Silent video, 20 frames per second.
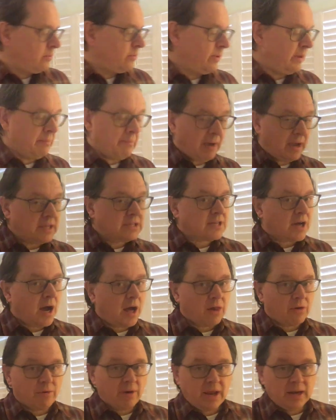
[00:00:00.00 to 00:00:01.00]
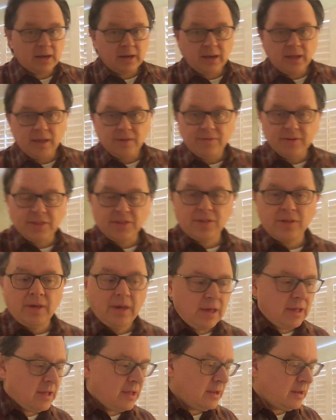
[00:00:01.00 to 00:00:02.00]
We might tolerate it if it's,
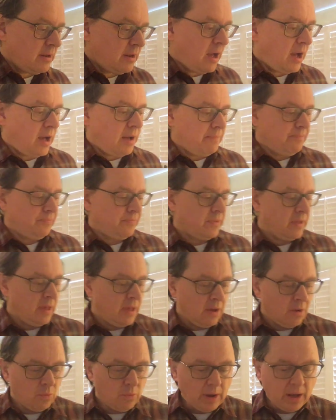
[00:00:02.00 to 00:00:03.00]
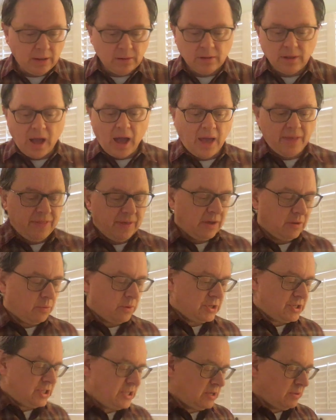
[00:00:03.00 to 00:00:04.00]
I think
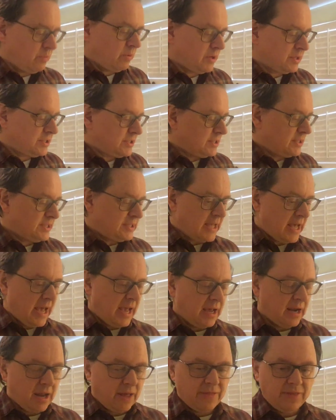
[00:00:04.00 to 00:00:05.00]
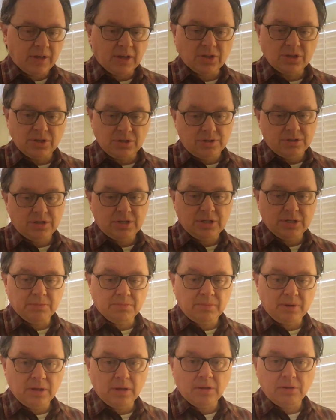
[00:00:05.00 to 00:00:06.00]
what she wants to say, and I think
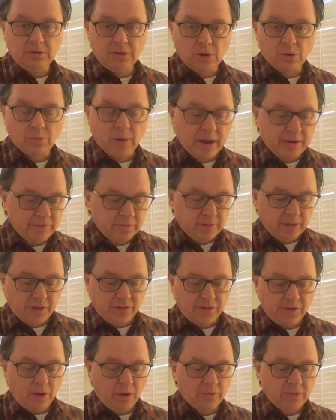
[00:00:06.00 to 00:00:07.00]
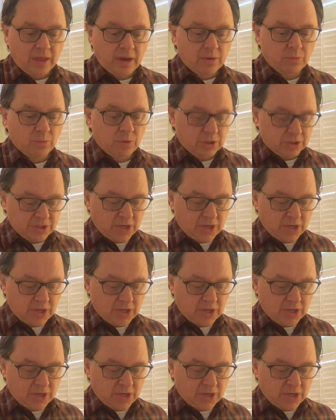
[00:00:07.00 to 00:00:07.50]
she, rightfully so, that we